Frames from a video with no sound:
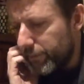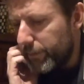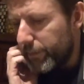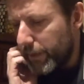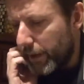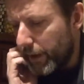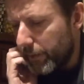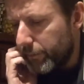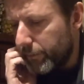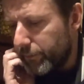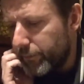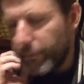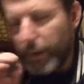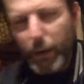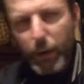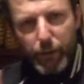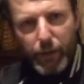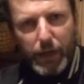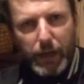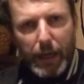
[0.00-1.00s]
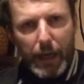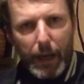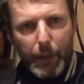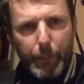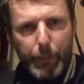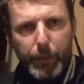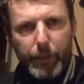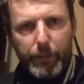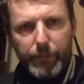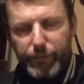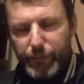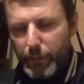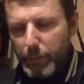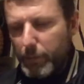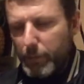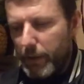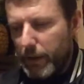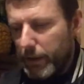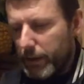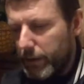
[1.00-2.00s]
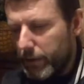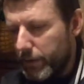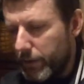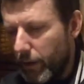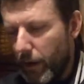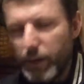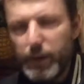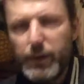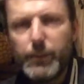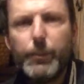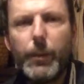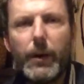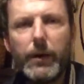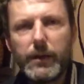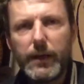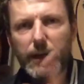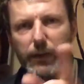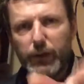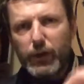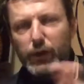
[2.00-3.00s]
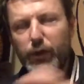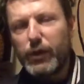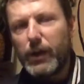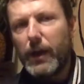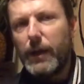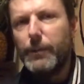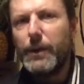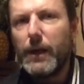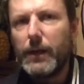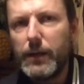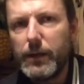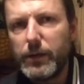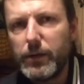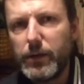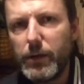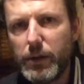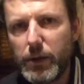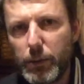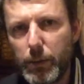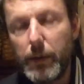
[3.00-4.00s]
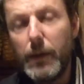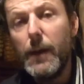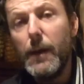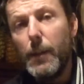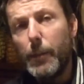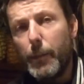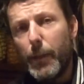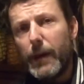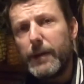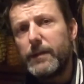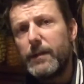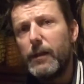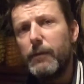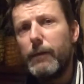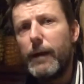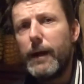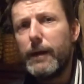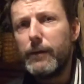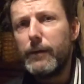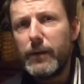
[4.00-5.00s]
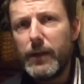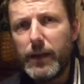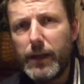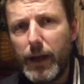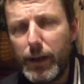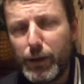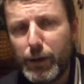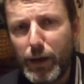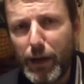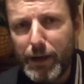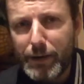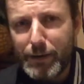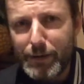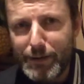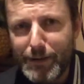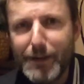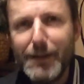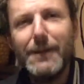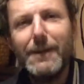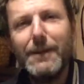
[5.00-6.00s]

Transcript: you know, another clap from me on this podcast. It's a shame you're not listening to it. Pass it around the NHS.